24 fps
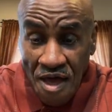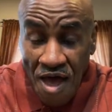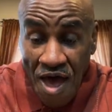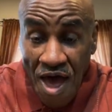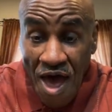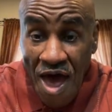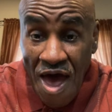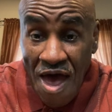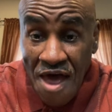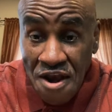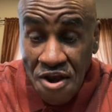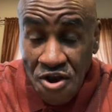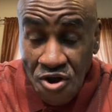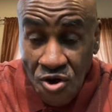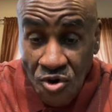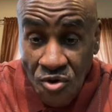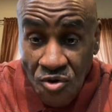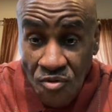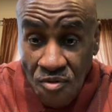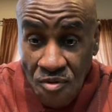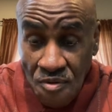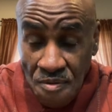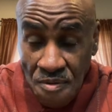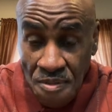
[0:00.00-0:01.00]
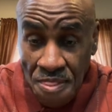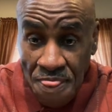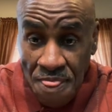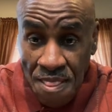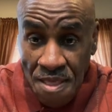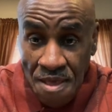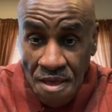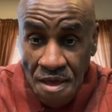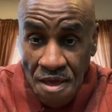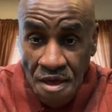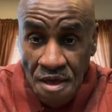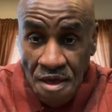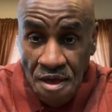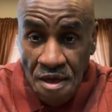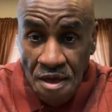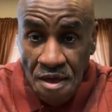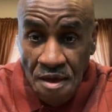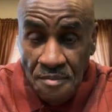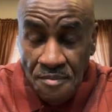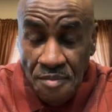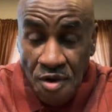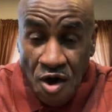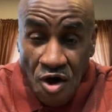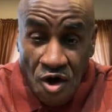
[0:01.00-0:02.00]
I know.
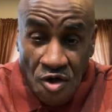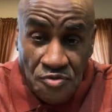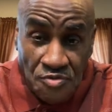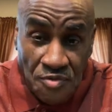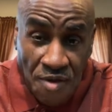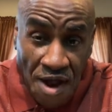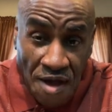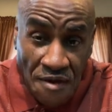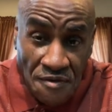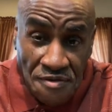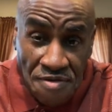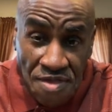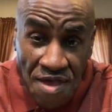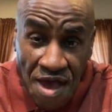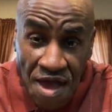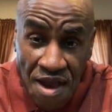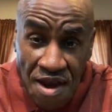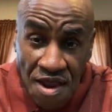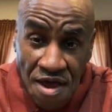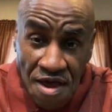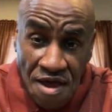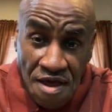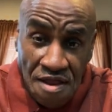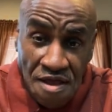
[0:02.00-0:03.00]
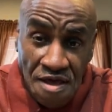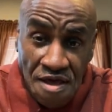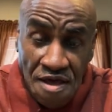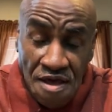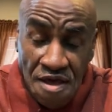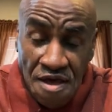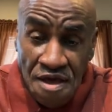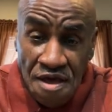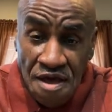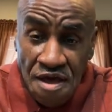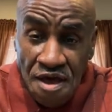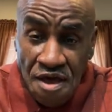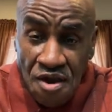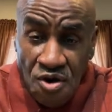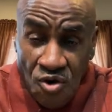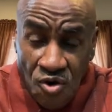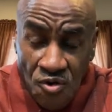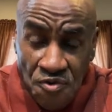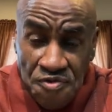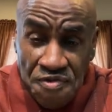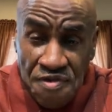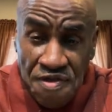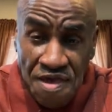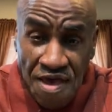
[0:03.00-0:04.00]
Because when I was down there in
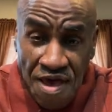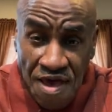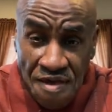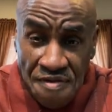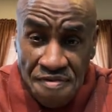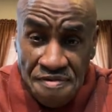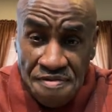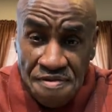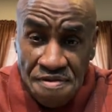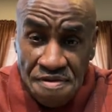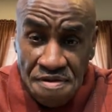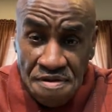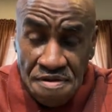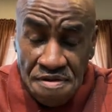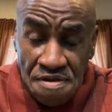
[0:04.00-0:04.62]
OCS